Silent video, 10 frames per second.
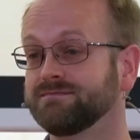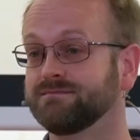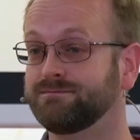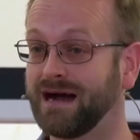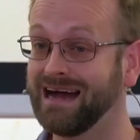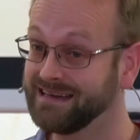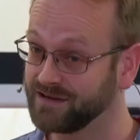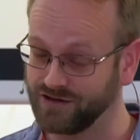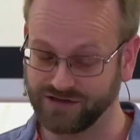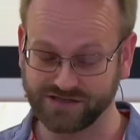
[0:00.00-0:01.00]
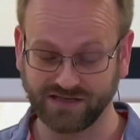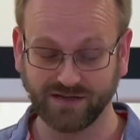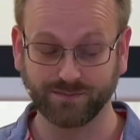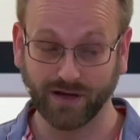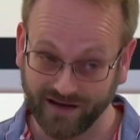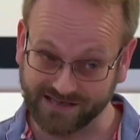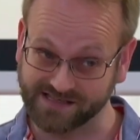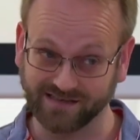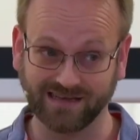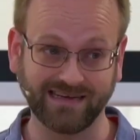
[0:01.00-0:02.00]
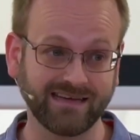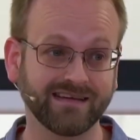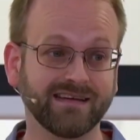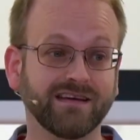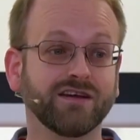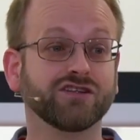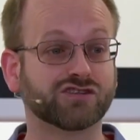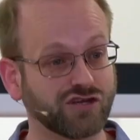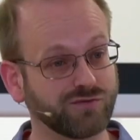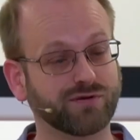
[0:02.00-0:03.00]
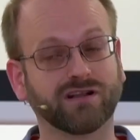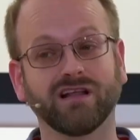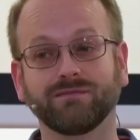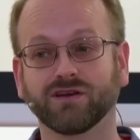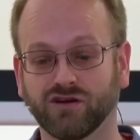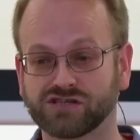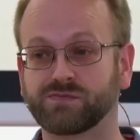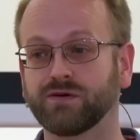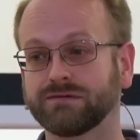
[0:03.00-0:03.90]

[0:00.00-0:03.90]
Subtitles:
by God personally to proclaim the gospel.